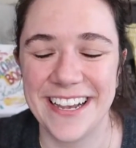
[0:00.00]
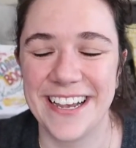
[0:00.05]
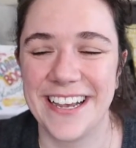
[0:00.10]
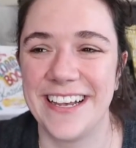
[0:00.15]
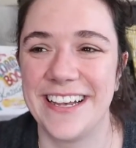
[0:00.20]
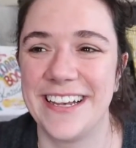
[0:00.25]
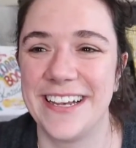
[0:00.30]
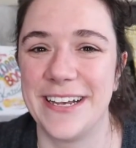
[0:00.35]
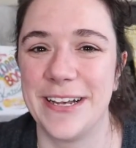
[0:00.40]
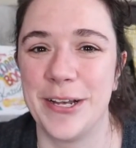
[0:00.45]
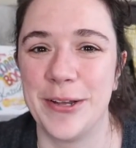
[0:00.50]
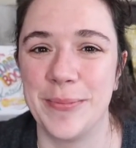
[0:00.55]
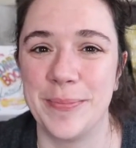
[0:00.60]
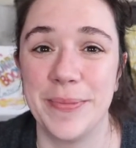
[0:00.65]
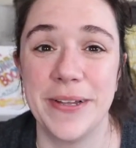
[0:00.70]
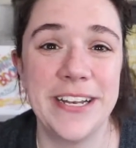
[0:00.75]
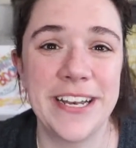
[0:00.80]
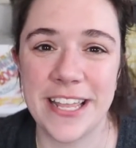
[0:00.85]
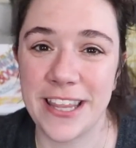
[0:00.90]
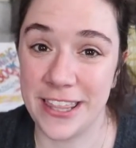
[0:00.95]
Um,
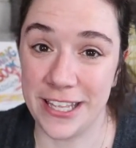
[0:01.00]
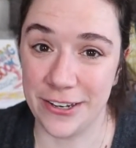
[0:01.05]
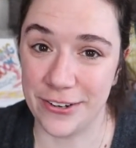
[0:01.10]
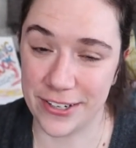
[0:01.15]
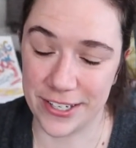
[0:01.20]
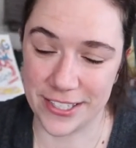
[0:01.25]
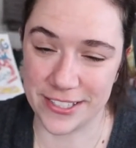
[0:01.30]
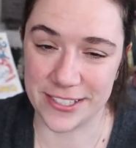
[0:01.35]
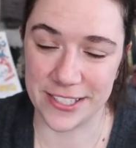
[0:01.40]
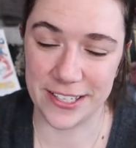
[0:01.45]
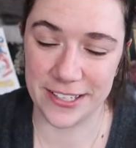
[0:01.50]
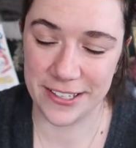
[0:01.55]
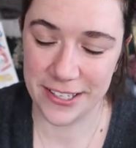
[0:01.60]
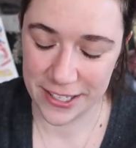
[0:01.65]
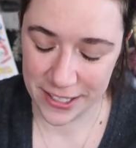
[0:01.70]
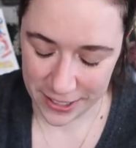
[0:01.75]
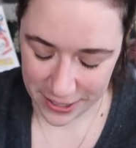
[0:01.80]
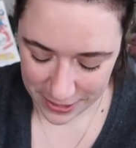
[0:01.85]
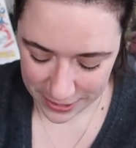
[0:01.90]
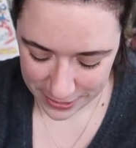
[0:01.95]
but nothing crazy,
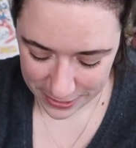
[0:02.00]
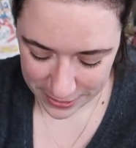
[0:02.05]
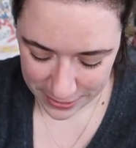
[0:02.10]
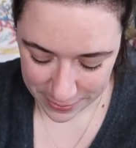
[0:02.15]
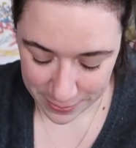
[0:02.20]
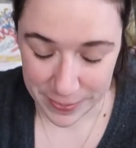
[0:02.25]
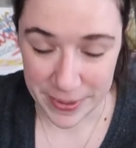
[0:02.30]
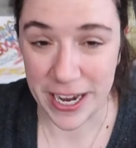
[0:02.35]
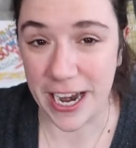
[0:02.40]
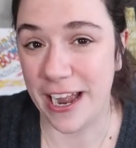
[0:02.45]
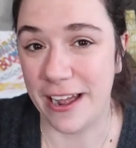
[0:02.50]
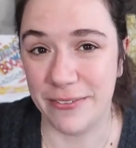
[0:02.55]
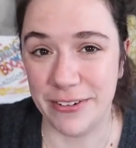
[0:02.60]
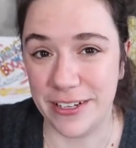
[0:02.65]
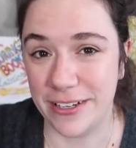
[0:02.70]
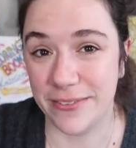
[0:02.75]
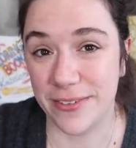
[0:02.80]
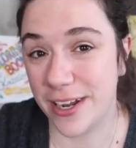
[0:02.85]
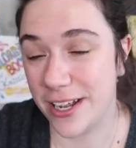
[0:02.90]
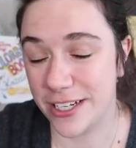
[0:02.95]
but I
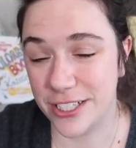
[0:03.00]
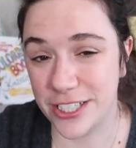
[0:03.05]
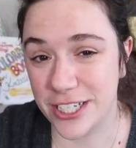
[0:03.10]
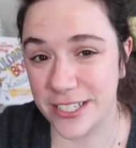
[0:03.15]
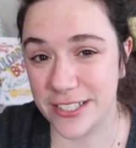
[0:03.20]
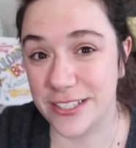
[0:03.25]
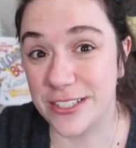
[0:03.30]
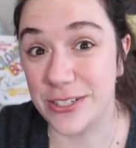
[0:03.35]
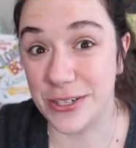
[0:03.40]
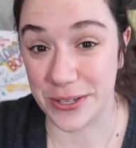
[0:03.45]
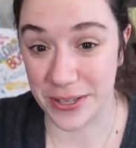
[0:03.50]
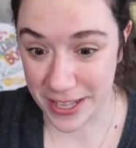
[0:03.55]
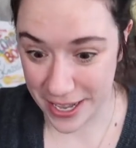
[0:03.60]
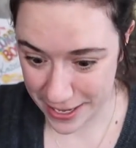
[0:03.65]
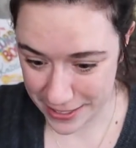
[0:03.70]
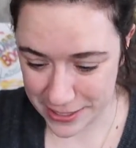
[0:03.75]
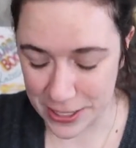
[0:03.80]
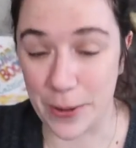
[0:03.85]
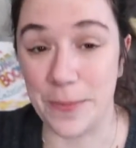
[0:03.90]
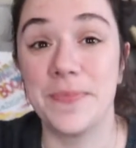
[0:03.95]
haven't even had a chance to do
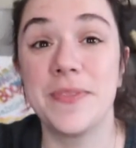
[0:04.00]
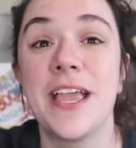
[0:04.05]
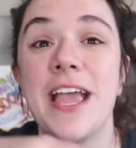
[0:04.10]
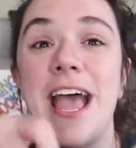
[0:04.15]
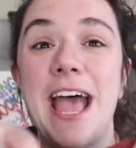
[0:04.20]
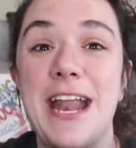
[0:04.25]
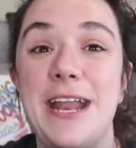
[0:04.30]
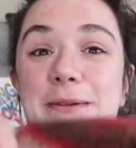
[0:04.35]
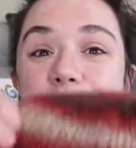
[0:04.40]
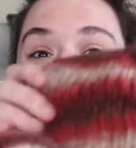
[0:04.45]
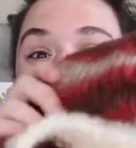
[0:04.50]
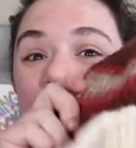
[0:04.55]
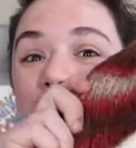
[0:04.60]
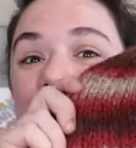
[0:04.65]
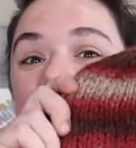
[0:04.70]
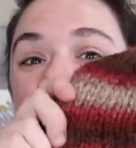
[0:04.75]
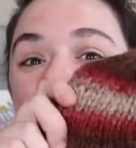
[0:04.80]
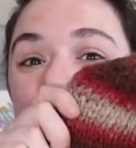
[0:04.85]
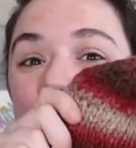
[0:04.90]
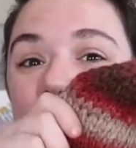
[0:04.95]
that. So anyway,
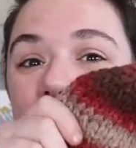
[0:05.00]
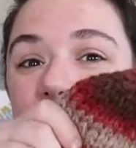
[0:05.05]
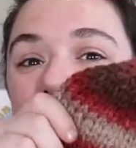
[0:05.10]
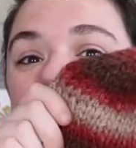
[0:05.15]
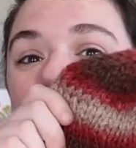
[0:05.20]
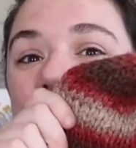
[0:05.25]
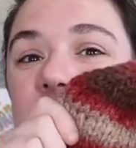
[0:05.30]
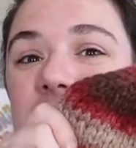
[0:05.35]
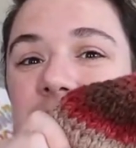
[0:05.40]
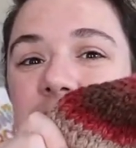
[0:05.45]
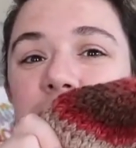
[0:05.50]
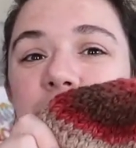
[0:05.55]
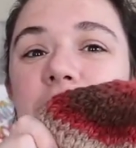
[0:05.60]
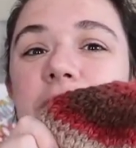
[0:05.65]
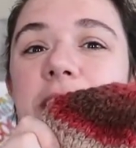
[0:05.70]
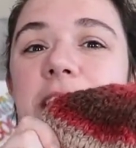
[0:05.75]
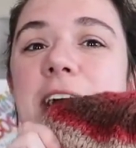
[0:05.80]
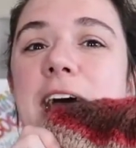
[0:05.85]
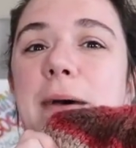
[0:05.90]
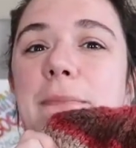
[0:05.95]
knit project,
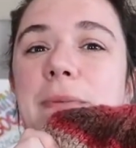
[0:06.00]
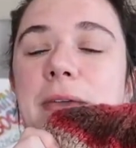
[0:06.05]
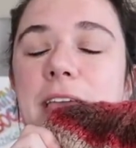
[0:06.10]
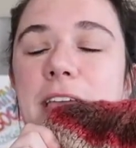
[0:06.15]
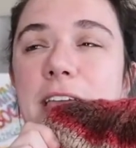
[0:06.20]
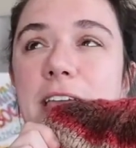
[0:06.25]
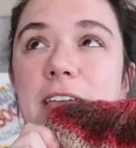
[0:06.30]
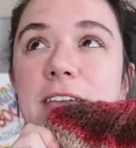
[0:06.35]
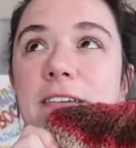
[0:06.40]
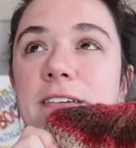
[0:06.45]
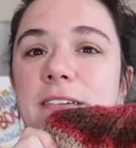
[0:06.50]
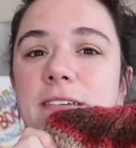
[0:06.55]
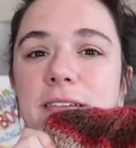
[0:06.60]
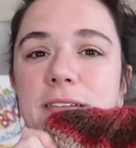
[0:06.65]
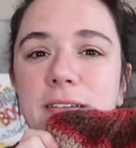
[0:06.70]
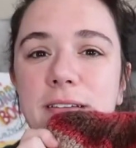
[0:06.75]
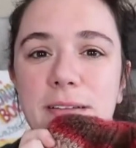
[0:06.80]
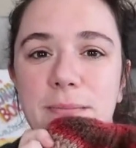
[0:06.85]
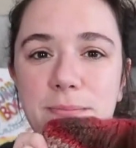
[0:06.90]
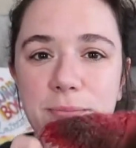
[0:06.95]
very happy,
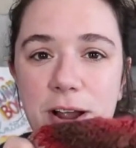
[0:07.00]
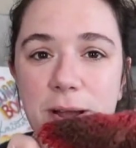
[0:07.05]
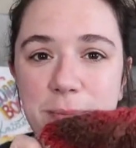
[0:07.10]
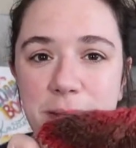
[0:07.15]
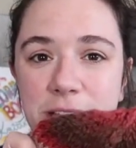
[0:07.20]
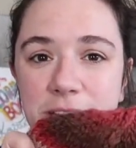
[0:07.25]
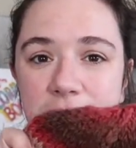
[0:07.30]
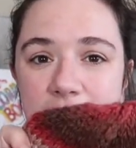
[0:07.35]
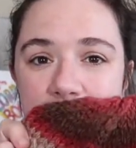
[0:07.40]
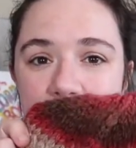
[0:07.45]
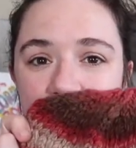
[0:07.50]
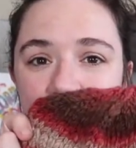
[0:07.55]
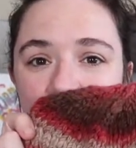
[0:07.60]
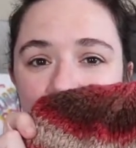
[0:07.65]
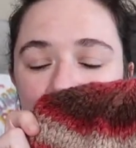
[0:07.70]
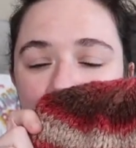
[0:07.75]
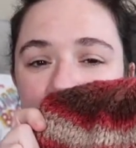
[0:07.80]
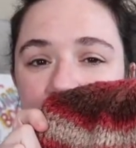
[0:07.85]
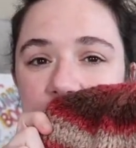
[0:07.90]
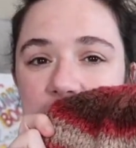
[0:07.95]
brought me a lot of
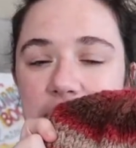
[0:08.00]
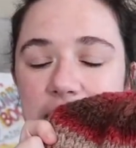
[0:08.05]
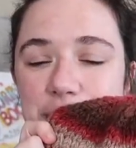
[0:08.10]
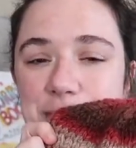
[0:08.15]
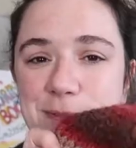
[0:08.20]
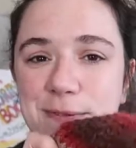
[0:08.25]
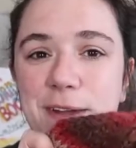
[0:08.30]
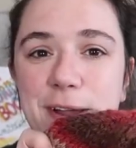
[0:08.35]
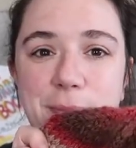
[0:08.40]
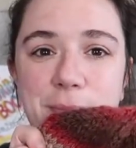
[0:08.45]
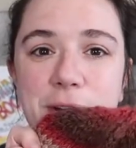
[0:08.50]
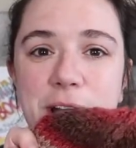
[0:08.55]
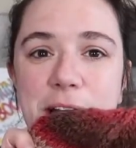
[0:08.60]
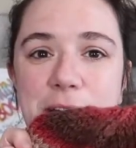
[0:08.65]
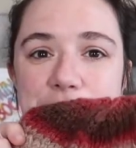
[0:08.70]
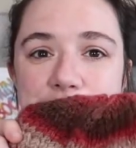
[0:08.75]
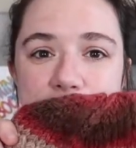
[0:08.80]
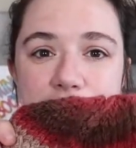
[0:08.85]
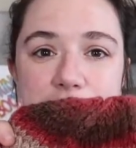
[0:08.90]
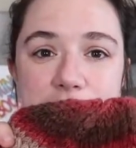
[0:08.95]
joy. I was very
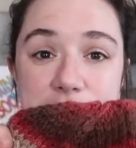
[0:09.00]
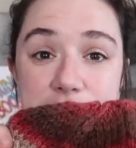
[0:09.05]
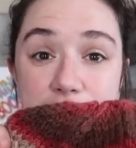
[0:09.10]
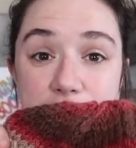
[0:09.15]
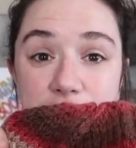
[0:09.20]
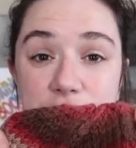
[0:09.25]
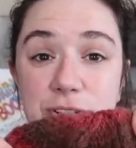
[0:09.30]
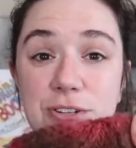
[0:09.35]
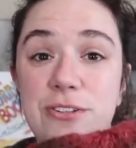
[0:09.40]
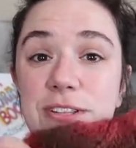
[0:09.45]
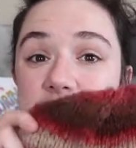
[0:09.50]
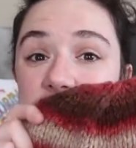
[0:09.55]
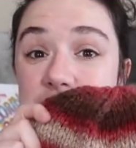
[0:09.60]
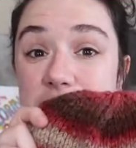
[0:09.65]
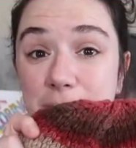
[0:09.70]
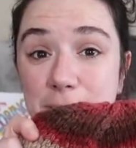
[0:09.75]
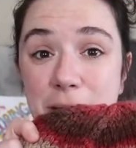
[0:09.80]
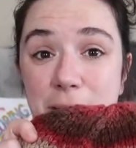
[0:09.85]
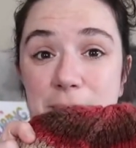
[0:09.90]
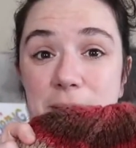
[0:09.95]
proud that I was able to do this,
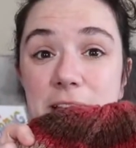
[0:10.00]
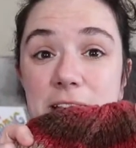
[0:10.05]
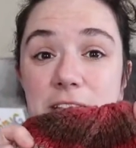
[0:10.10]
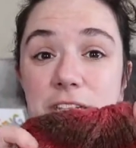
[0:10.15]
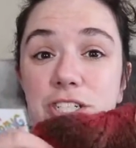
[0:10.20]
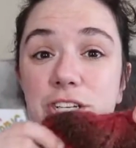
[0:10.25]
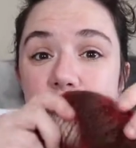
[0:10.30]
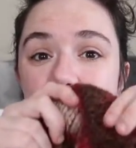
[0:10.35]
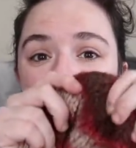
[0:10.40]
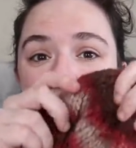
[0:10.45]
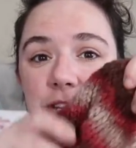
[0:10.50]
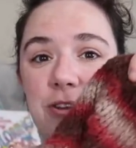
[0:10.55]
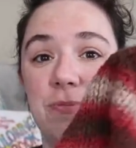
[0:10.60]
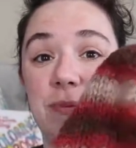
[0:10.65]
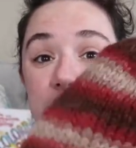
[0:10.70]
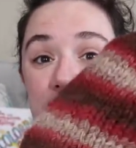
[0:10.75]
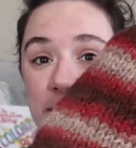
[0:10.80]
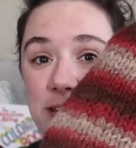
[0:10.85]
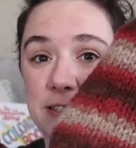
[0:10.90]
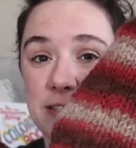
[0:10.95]
and I'm happy I can show it to you
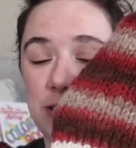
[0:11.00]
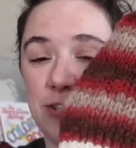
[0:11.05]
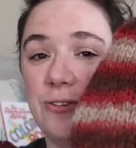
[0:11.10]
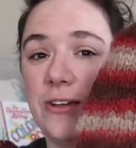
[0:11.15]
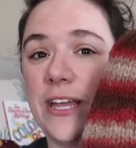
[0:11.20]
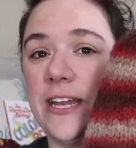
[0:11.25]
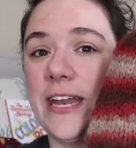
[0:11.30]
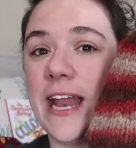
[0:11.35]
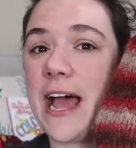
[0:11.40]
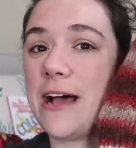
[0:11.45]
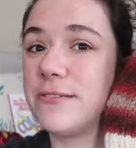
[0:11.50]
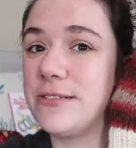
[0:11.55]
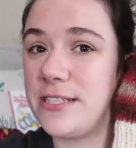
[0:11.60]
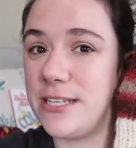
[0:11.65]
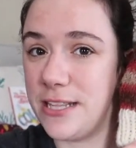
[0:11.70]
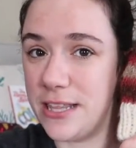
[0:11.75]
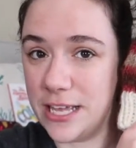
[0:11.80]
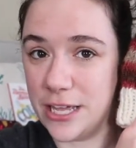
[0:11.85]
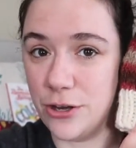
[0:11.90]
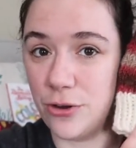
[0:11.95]
because you can now
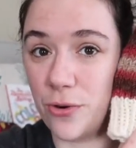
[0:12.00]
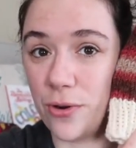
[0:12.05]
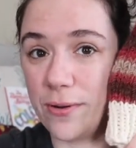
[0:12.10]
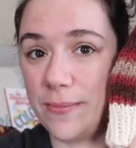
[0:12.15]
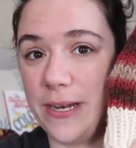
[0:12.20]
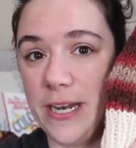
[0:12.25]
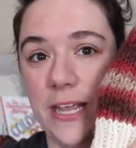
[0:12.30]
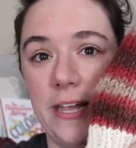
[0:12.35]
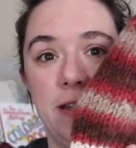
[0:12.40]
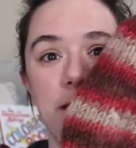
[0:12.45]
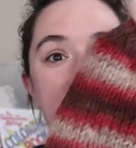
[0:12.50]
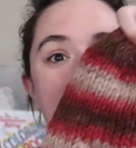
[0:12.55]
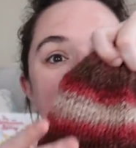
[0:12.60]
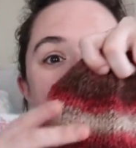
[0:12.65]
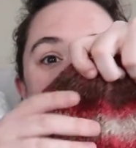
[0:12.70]
see the enormity.